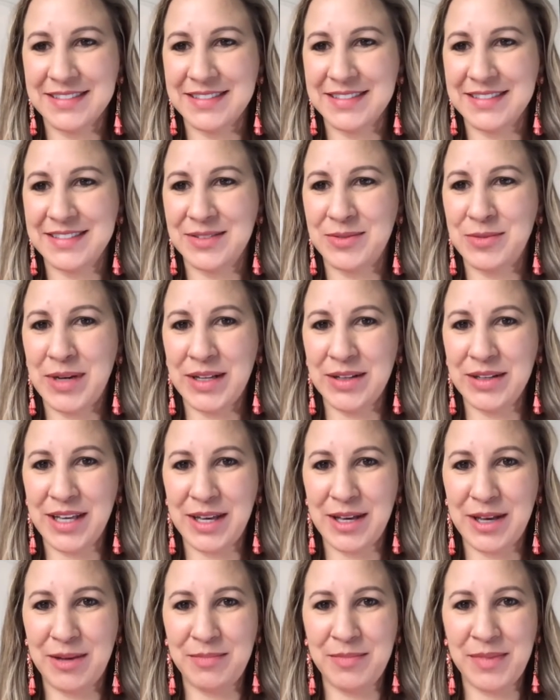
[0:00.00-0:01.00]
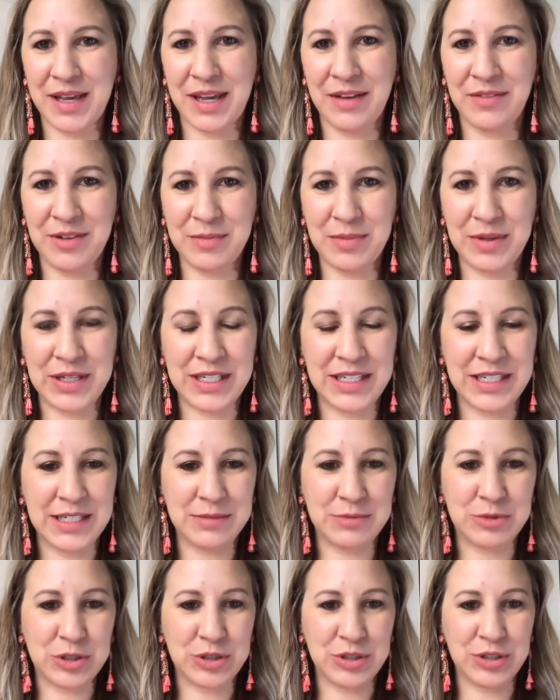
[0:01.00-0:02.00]
Welcome, everybody.
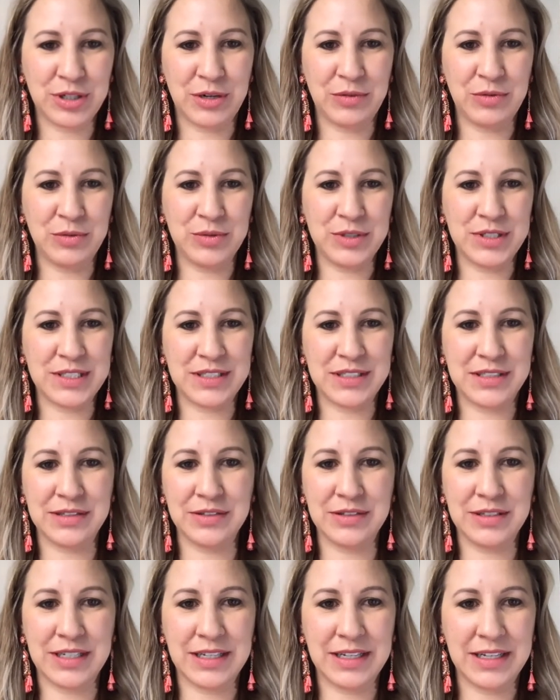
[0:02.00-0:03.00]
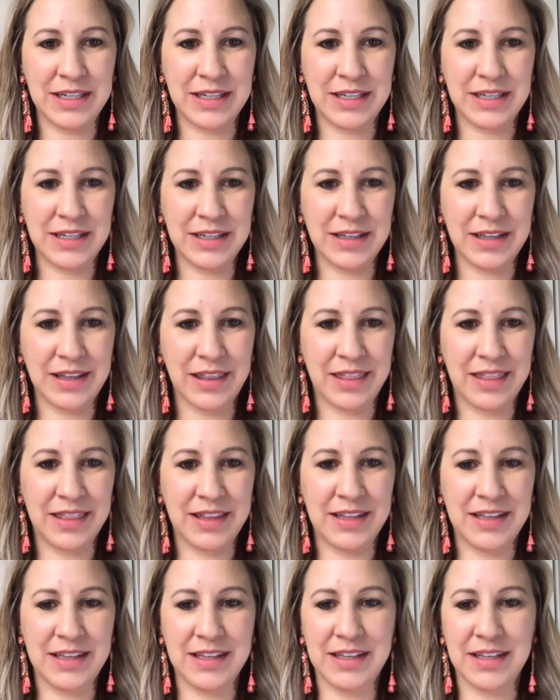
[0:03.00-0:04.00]
I'm sure everyone's still getting
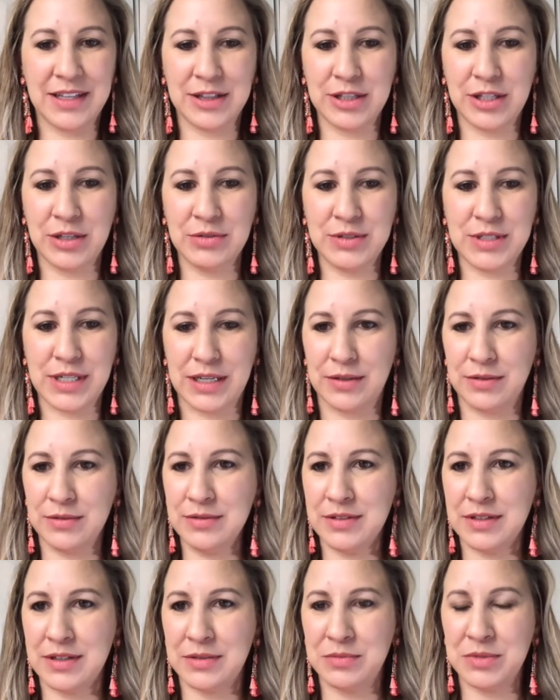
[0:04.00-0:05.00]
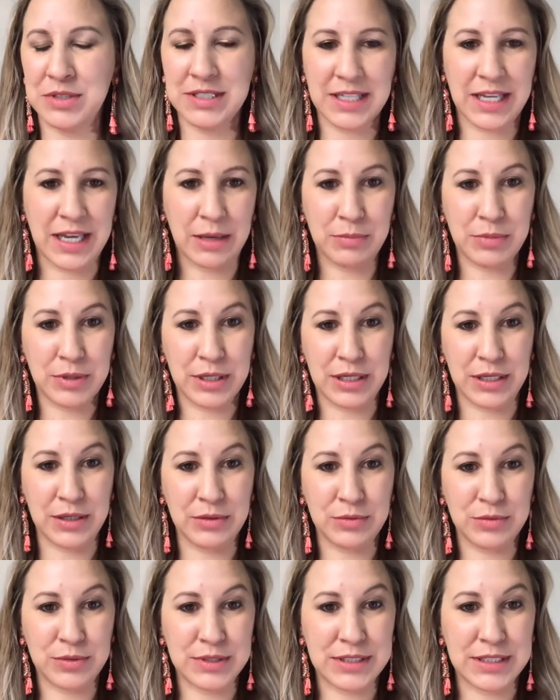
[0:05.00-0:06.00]
down on what's
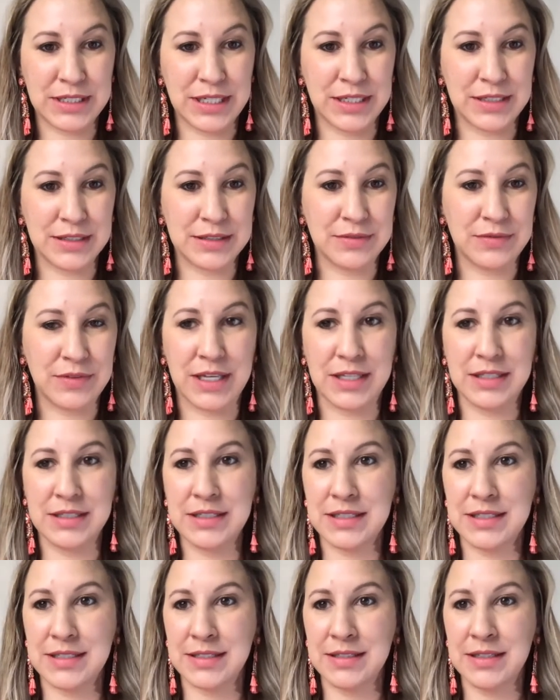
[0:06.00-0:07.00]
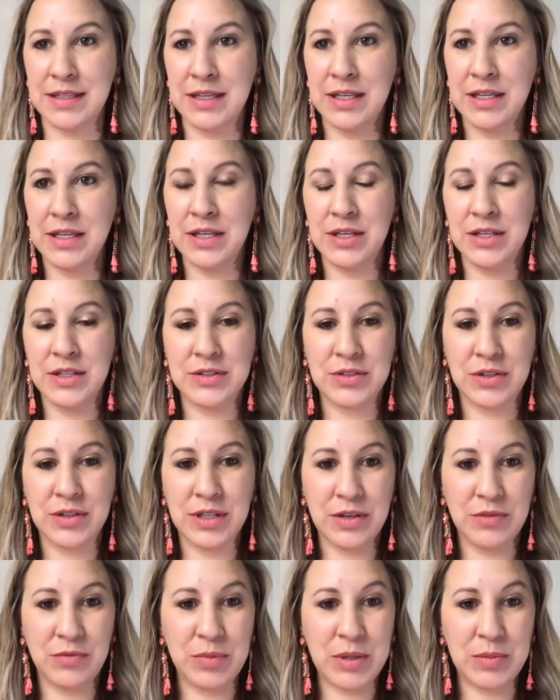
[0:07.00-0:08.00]
happening with today's events. So I'll
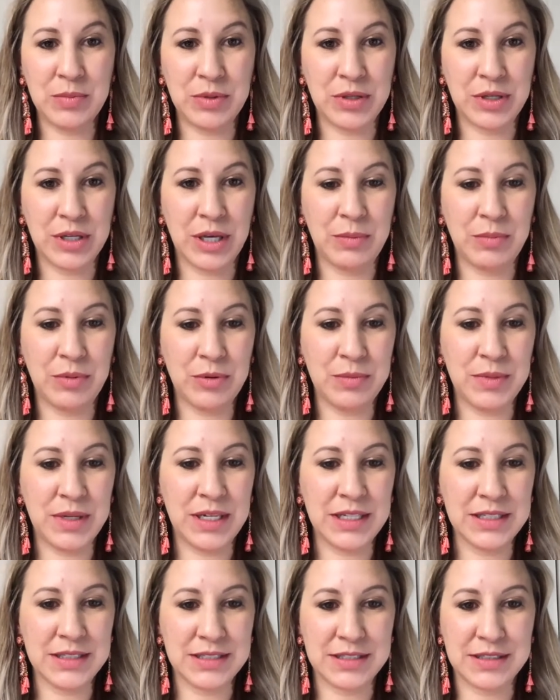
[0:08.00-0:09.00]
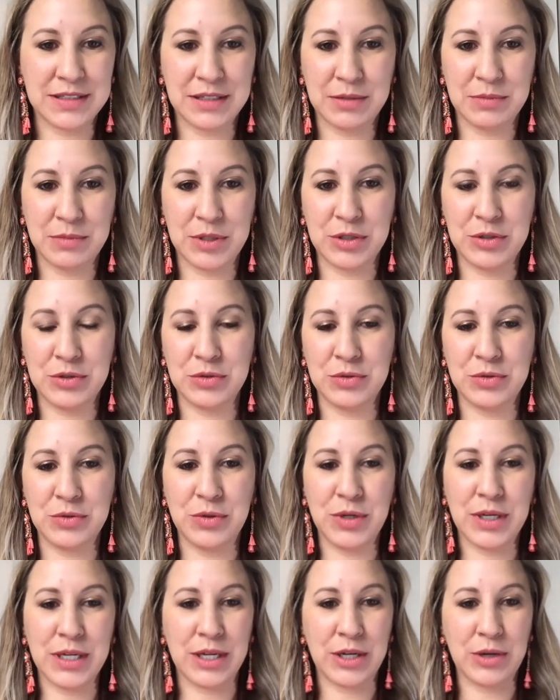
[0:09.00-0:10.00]
give people a couple minutes and then I'm going to do a
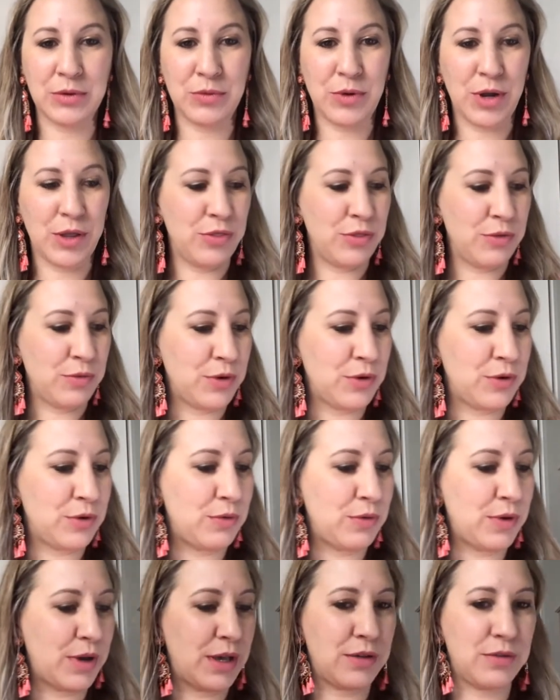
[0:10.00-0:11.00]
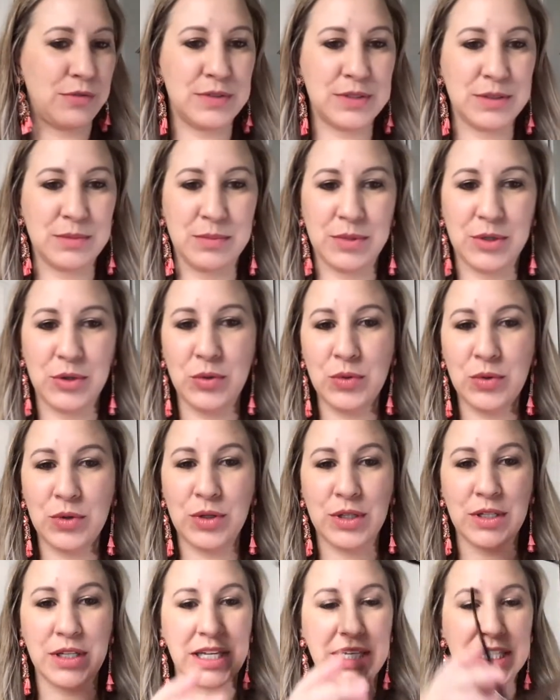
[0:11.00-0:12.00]
quick run through of some
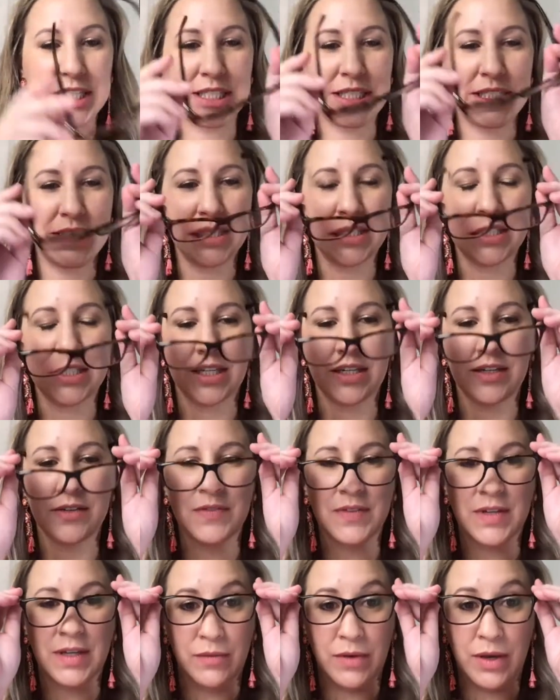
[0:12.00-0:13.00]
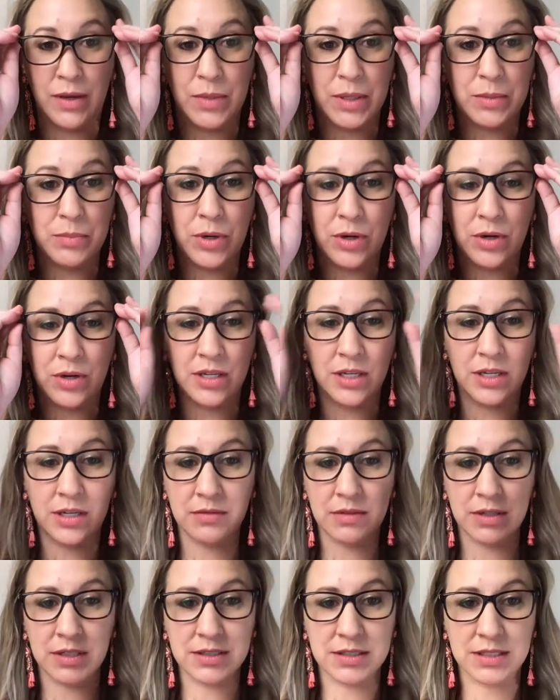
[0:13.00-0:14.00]
cool XD stuff. I've got my party
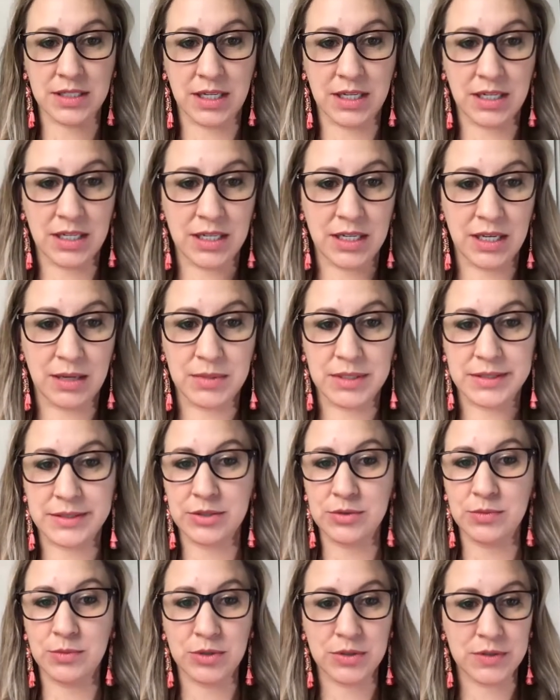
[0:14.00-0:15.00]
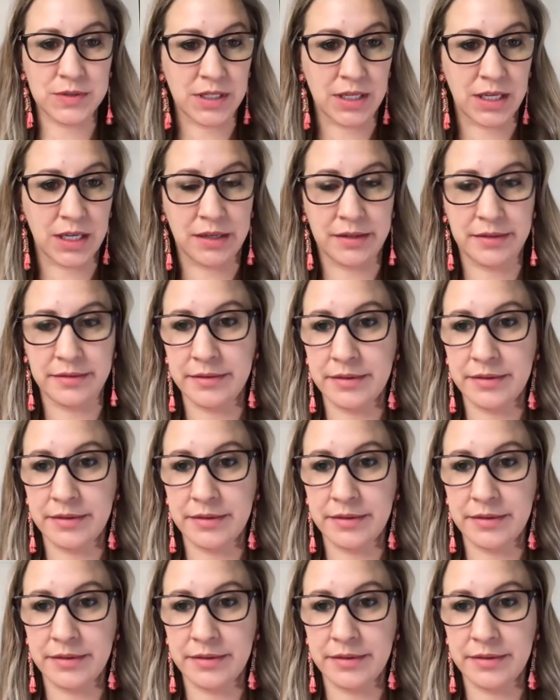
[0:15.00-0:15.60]
earrings on. I got my Zoomers on.